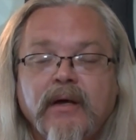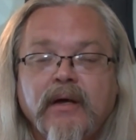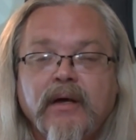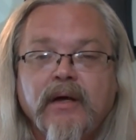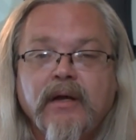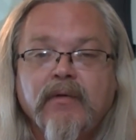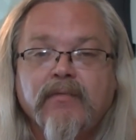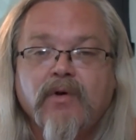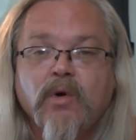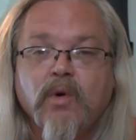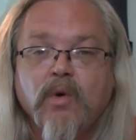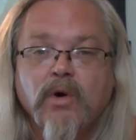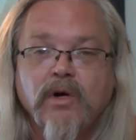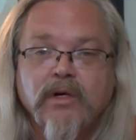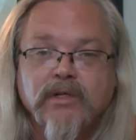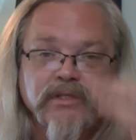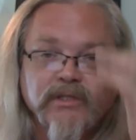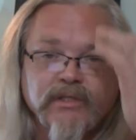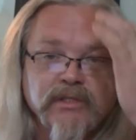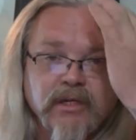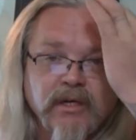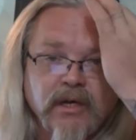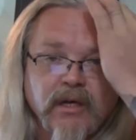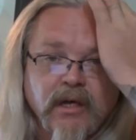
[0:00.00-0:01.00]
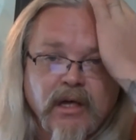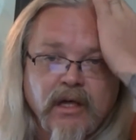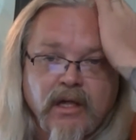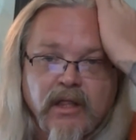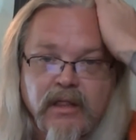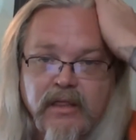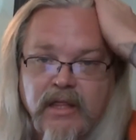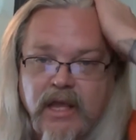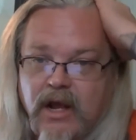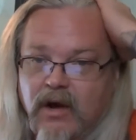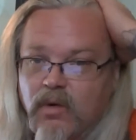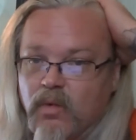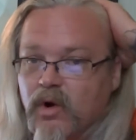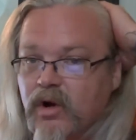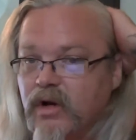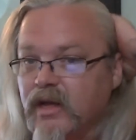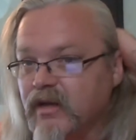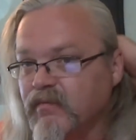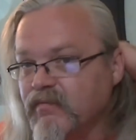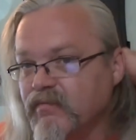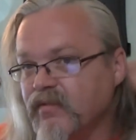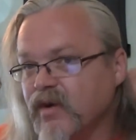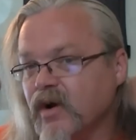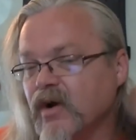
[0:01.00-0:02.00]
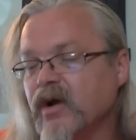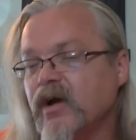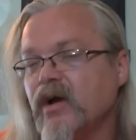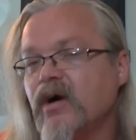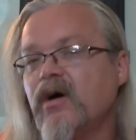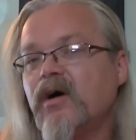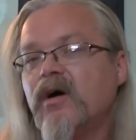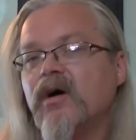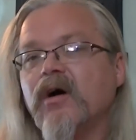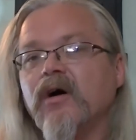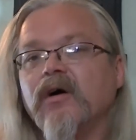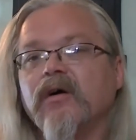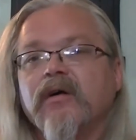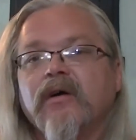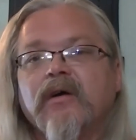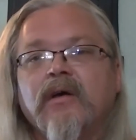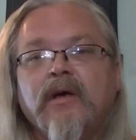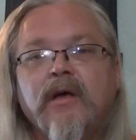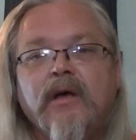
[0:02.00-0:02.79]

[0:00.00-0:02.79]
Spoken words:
And of course, they are working very hard